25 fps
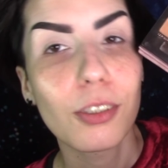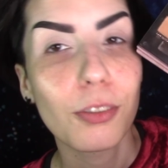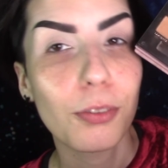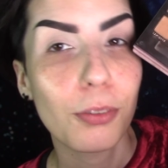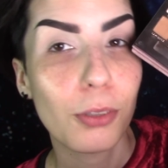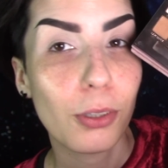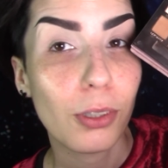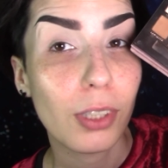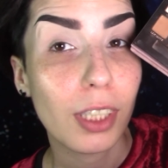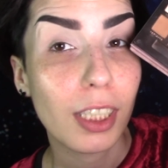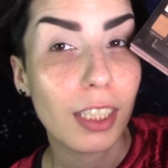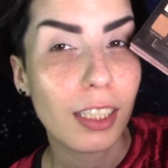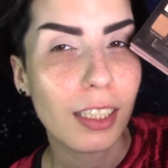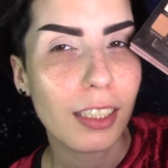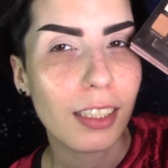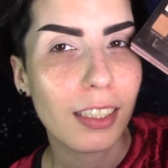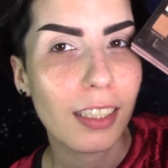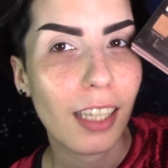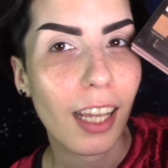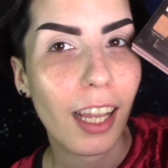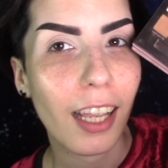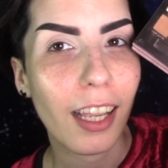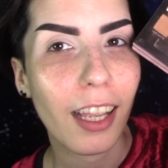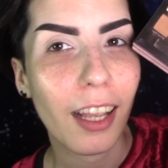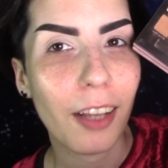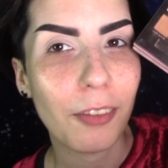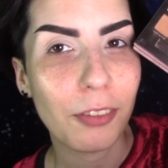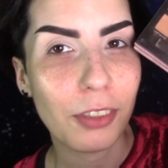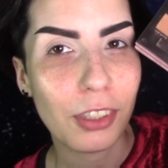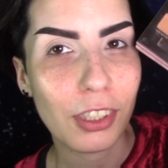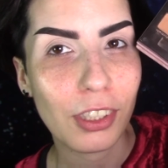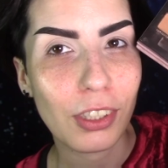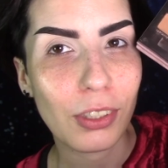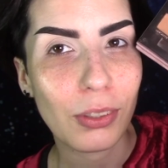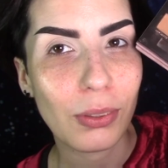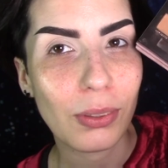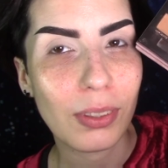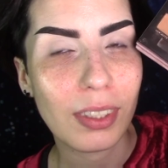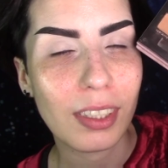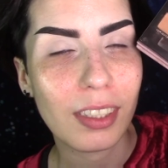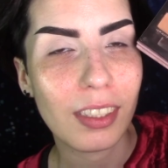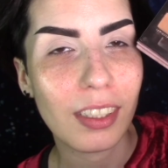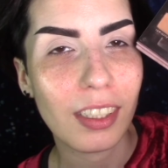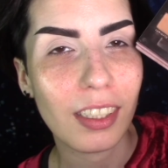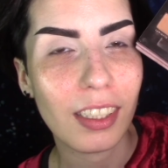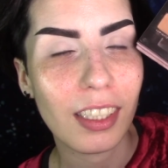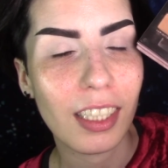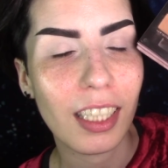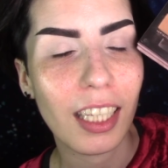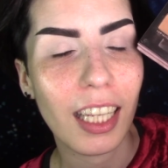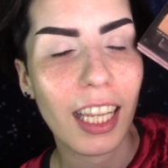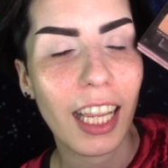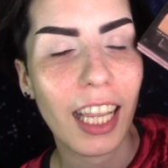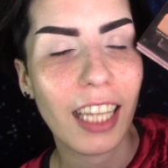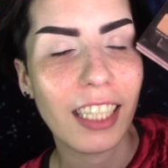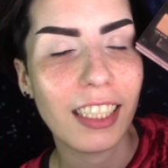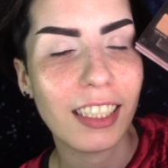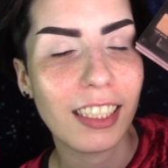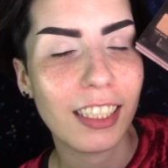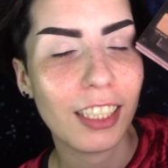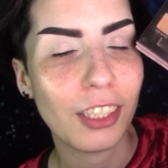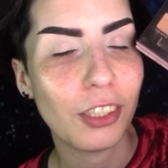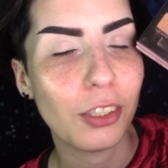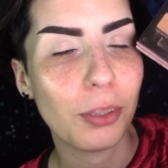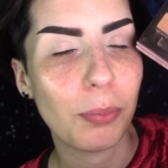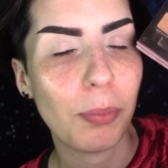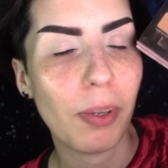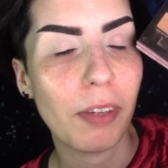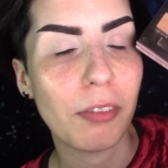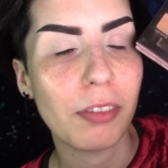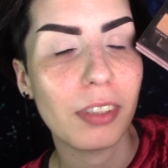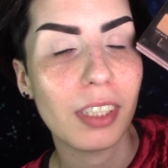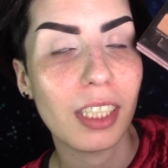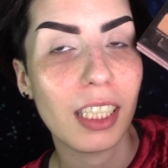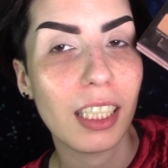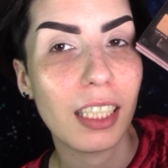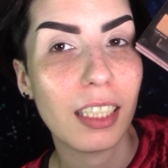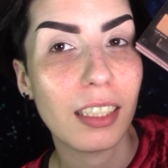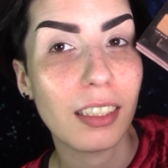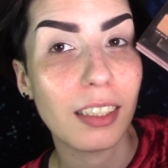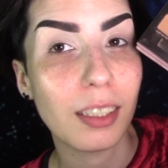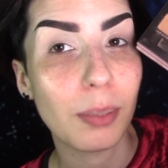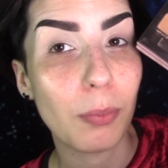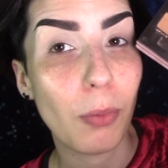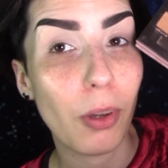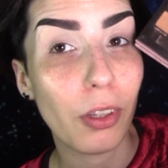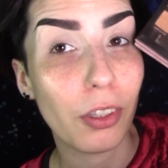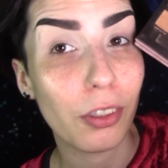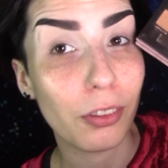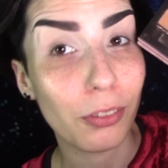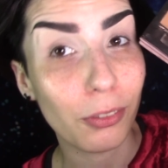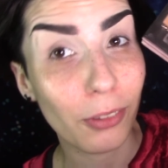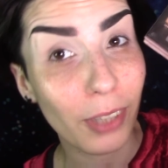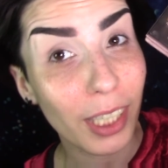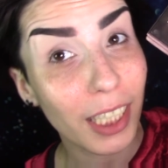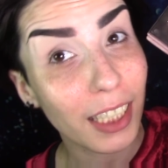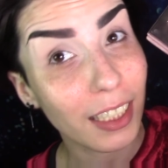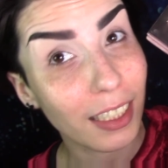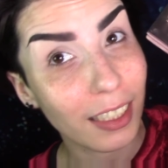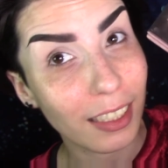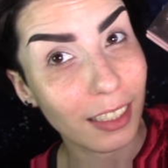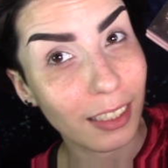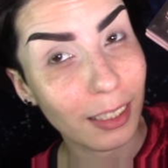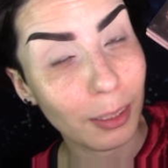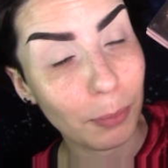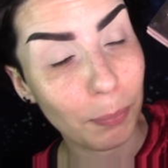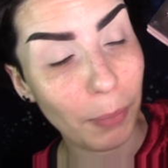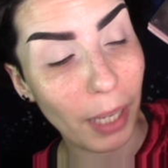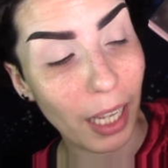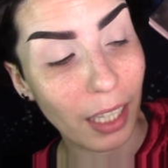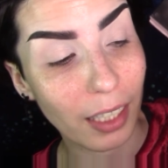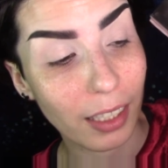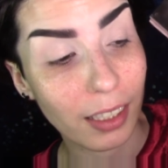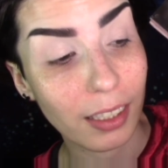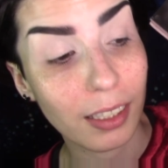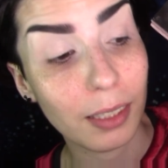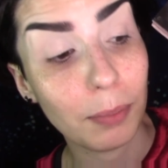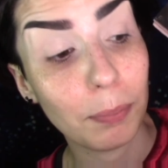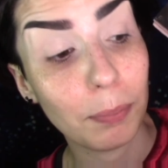of course I have to use the Anastasia Beverly Hills Modern Renaissance palette